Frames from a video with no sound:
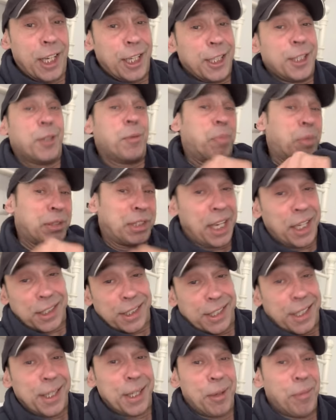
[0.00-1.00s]
you
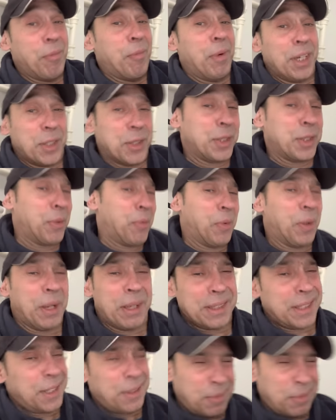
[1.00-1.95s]
protected him, but you didn't want to.